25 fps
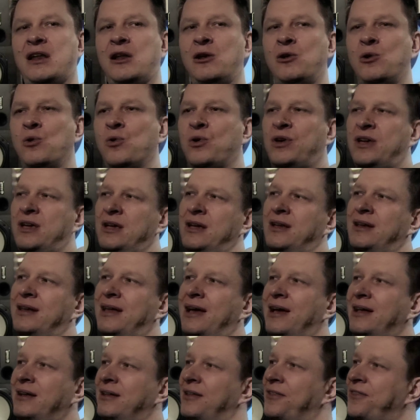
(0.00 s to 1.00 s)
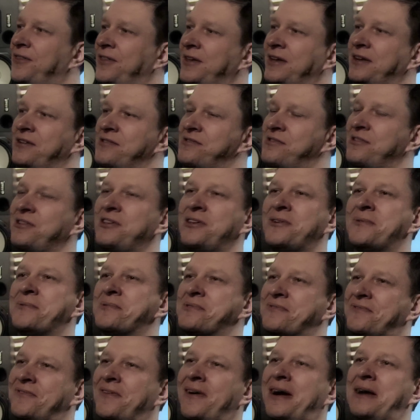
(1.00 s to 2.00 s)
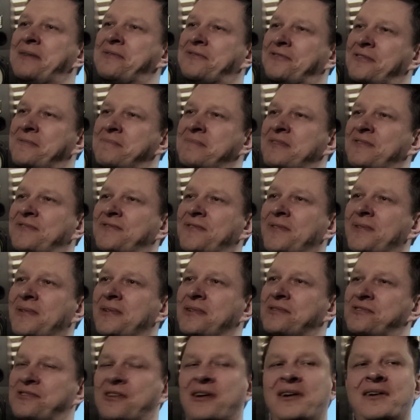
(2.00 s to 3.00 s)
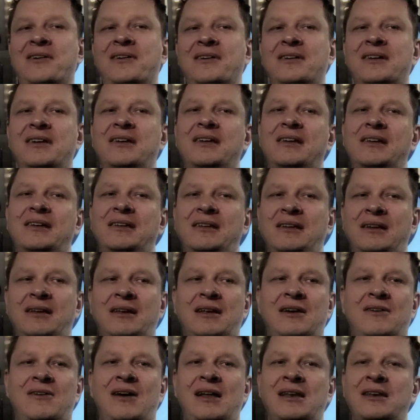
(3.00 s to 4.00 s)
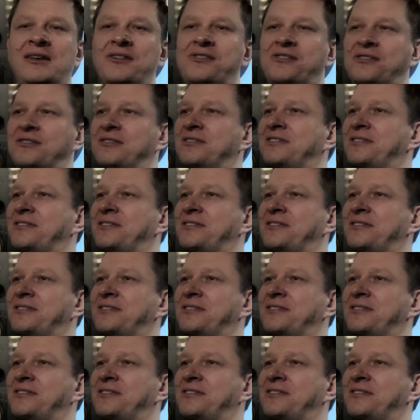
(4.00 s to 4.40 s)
of looking at the things that you was vibes from before. So, you know, I listened